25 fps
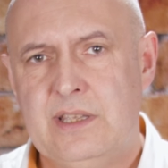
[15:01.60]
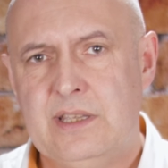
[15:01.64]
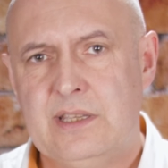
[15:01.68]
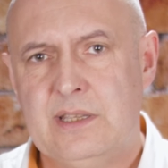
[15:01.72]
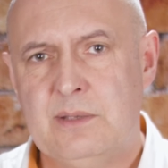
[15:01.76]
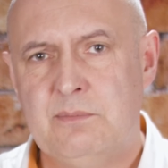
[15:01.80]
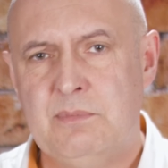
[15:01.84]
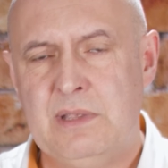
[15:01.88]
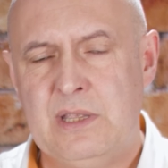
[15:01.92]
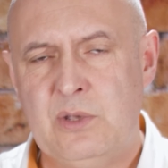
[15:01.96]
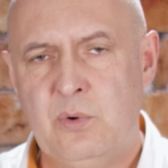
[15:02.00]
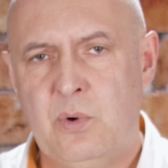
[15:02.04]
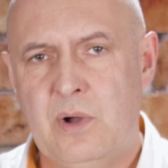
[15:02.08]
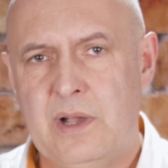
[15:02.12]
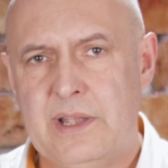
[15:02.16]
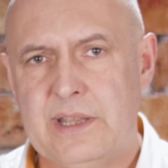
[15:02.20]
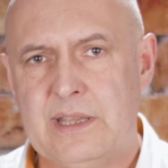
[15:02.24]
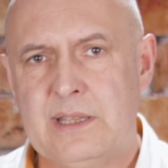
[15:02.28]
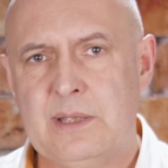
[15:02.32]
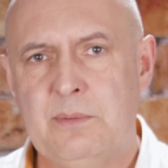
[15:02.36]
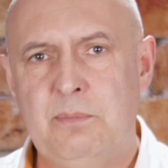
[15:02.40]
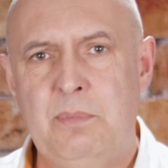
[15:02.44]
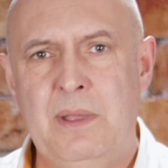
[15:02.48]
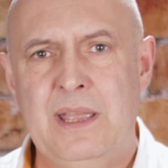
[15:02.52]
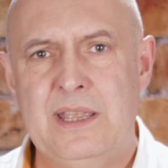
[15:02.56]
can be quite
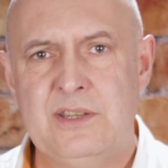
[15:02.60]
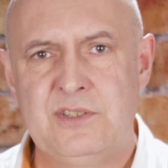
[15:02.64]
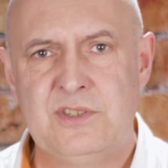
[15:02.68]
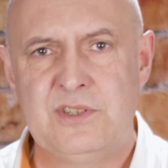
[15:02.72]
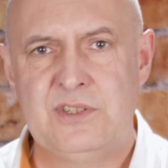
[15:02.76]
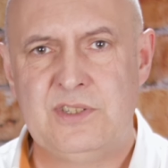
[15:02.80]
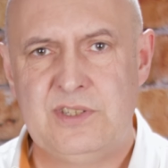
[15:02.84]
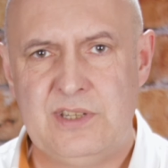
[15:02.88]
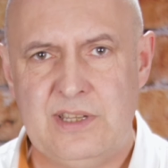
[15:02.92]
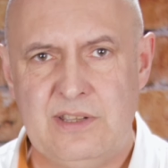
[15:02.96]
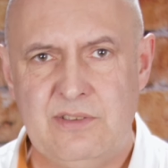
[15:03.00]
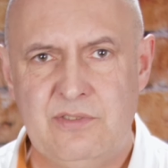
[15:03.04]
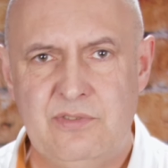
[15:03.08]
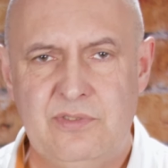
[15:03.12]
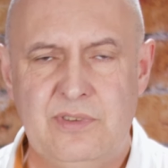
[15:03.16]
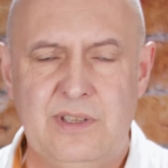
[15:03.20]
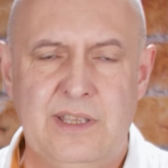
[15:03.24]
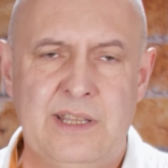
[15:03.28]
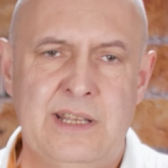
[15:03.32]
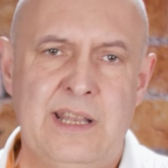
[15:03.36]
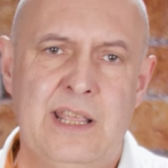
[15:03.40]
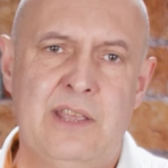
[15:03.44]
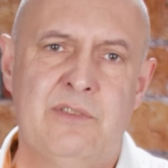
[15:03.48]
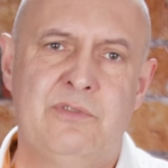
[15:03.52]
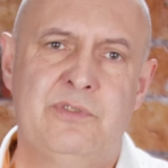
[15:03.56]
capacitive,
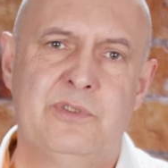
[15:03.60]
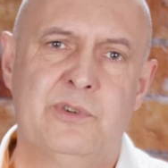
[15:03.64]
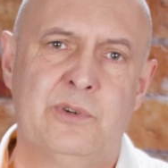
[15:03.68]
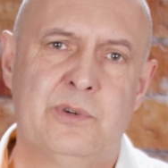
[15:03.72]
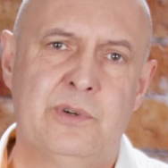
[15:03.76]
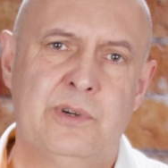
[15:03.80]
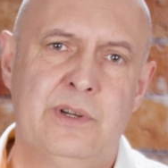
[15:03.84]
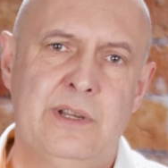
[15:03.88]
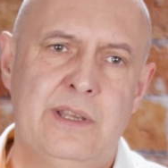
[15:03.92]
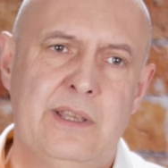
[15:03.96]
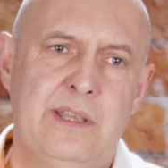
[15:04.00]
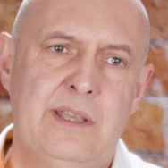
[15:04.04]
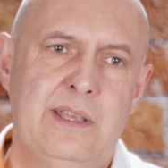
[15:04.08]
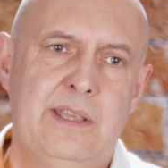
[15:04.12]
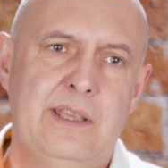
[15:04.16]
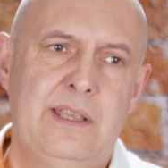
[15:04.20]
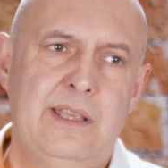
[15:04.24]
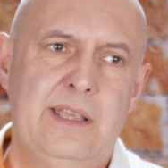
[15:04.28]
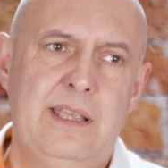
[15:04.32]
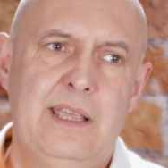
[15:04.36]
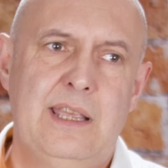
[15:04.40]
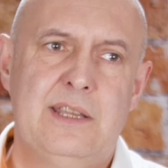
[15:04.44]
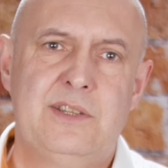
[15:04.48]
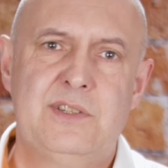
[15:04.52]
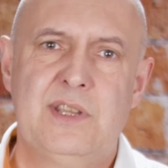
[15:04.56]
and therefore
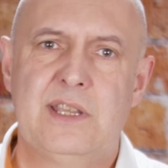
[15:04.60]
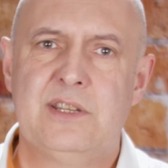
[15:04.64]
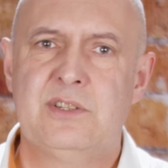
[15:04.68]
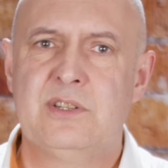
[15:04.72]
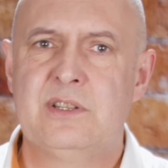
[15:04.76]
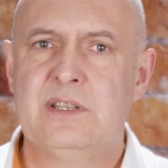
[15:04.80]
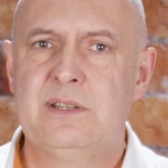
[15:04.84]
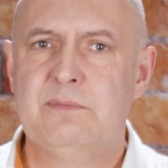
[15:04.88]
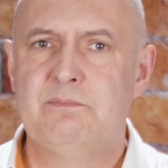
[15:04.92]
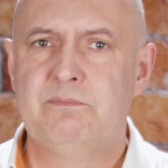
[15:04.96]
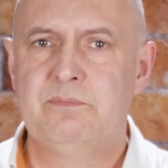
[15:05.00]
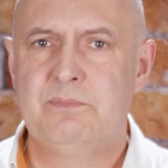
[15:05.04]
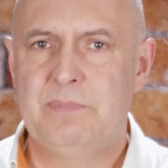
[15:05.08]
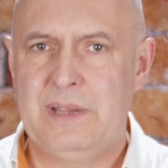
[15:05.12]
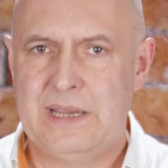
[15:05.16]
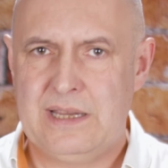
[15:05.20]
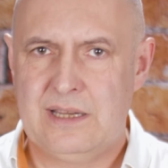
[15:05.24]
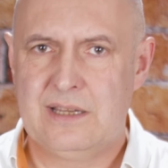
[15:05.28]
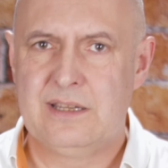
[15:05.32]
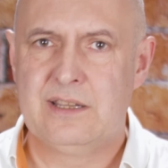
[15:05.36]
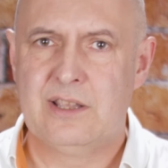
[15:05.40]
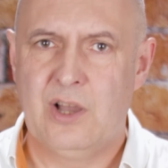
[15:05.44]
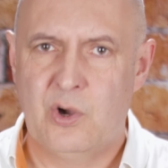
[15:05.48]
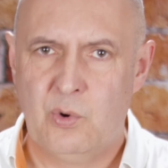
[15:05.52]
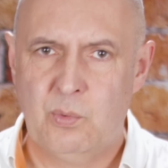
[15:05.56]
it takes a
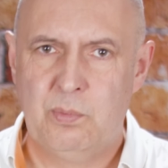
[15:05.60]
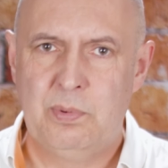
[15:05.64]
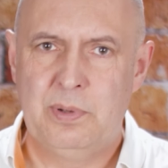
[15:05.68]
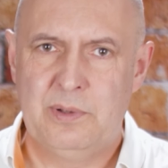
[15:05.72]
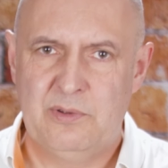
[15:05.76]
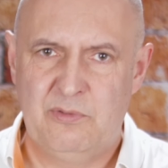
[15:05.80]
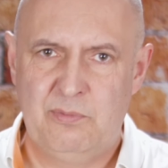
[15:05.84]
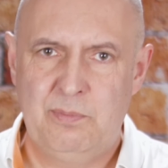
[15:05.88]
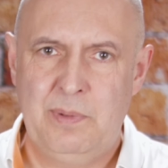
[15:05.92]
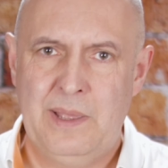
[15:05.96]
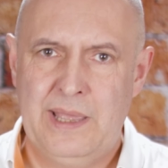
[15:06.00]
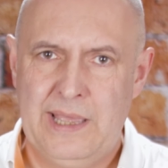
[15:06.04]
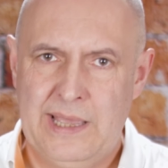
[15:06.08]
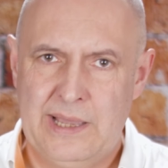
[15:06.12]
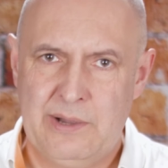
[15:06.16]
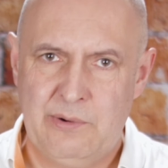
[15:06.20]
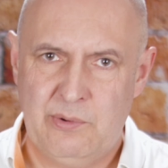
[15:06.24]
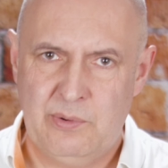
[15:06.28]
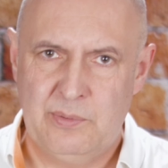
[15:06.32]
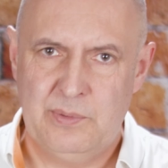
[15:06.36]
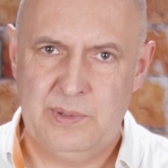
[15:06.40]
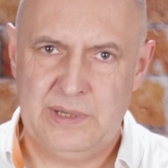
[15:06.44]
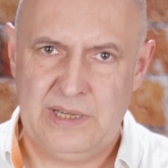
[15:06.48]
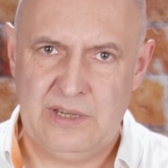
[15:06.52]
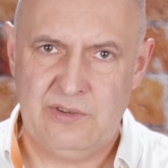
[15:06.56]
big gulp of
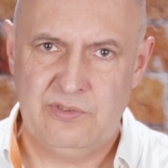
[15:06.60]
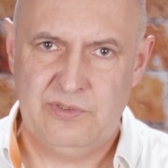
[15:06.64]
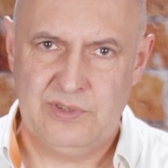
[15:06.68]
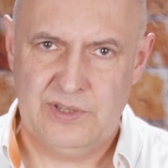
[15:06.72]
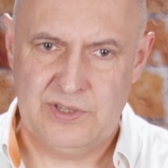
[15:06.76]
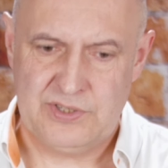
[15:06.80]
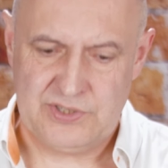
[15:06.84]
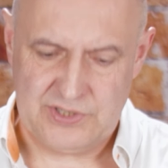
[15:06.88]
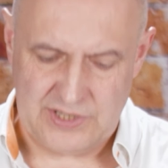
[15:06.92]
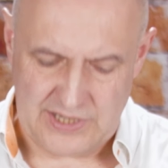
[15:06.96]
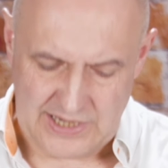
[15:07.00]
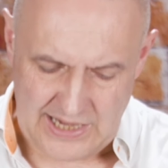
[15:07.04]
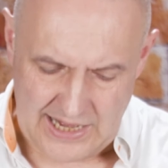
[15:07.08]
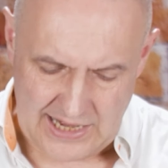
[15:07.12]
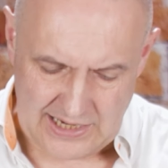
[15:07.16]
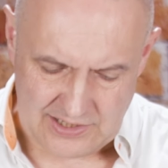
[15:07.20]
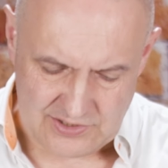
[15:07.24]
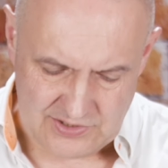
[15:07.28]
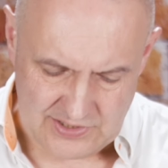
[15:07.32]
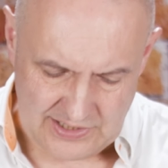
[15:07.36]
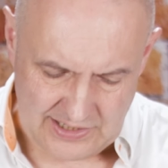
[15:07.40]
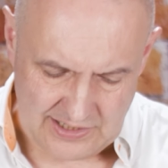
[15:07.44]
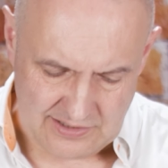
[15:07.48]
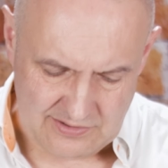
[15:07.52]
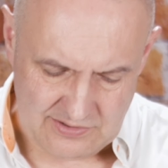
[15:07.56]
power when you first
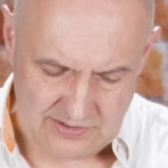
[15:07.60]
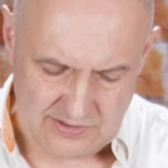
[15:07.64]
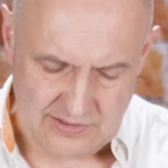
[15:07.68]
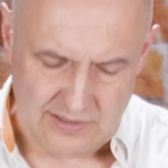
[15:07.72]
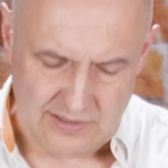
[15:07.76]
connect it,